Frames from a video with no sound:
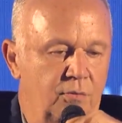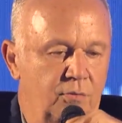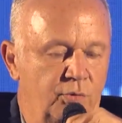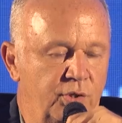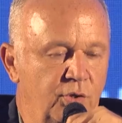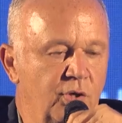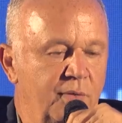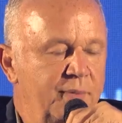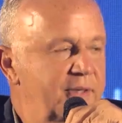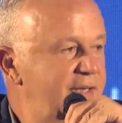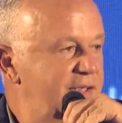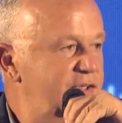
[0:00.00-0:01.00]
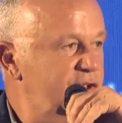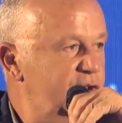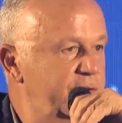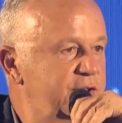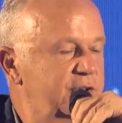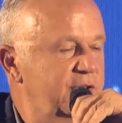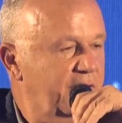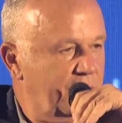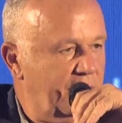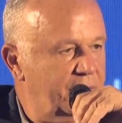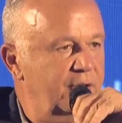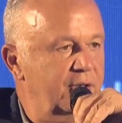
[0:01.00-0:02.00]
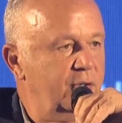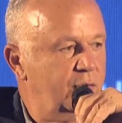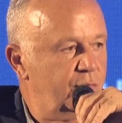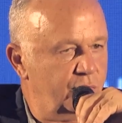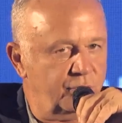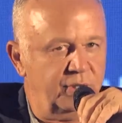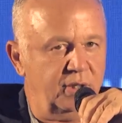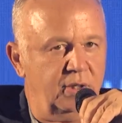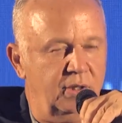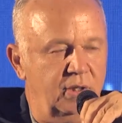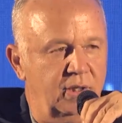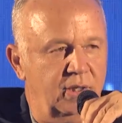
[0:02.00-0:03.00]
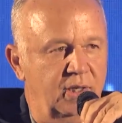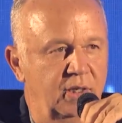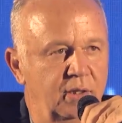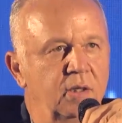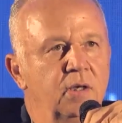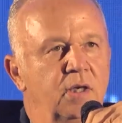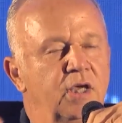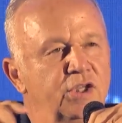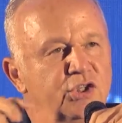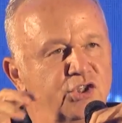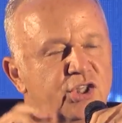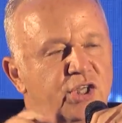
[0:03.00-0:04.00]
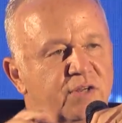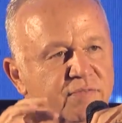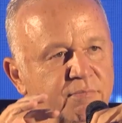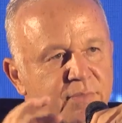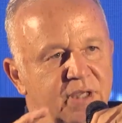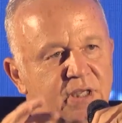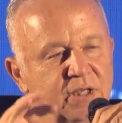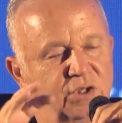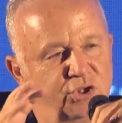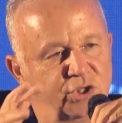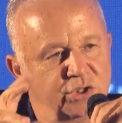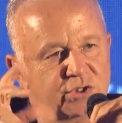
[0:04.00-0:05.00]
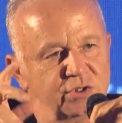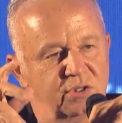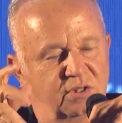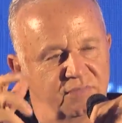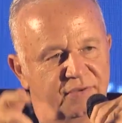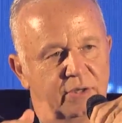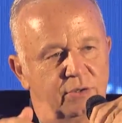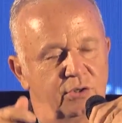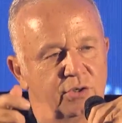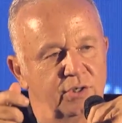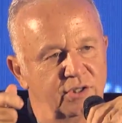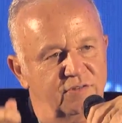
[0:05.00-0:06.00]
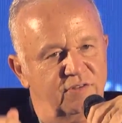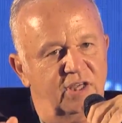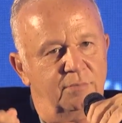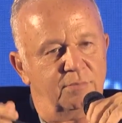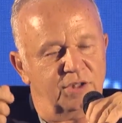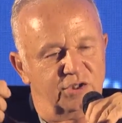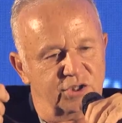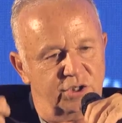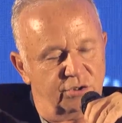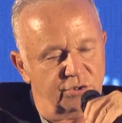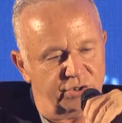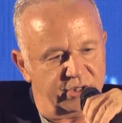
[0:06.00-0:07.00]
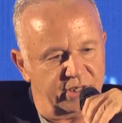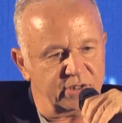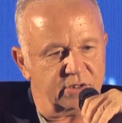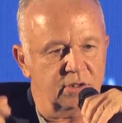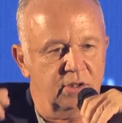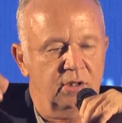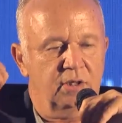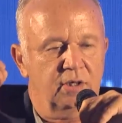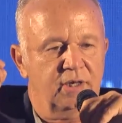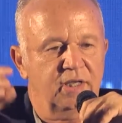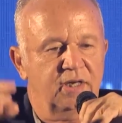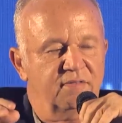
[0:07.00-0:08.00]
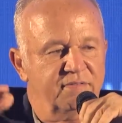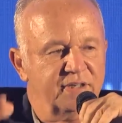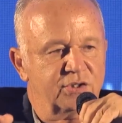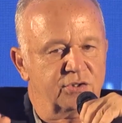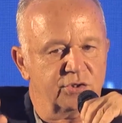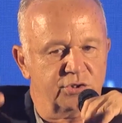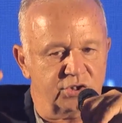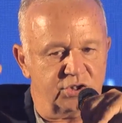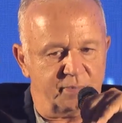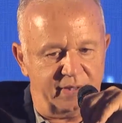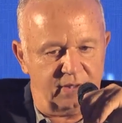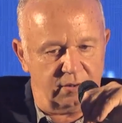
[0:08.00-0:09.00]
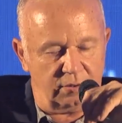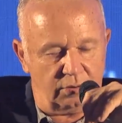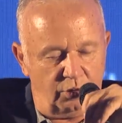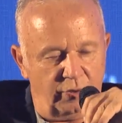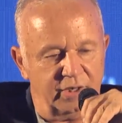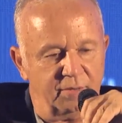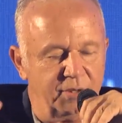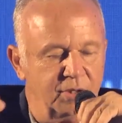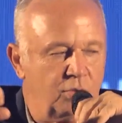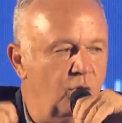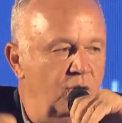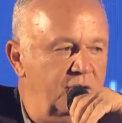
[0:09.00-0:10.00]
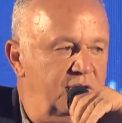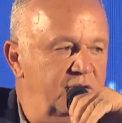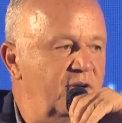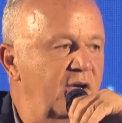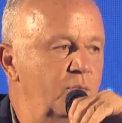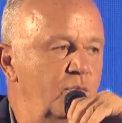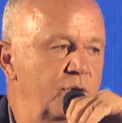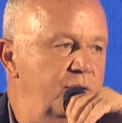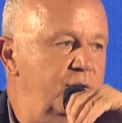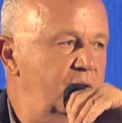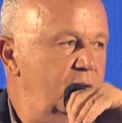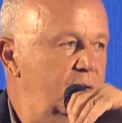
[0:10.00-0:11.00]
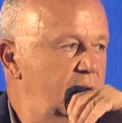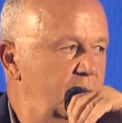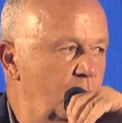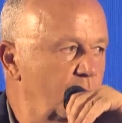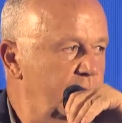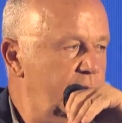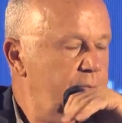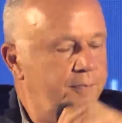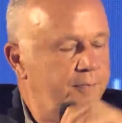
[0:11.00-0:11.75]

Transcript: we don't want to be in that situation. I, I think really a, instead of meeting just the founder and the team and the senior execs, any investor should spend quite a bit of quality time with the board.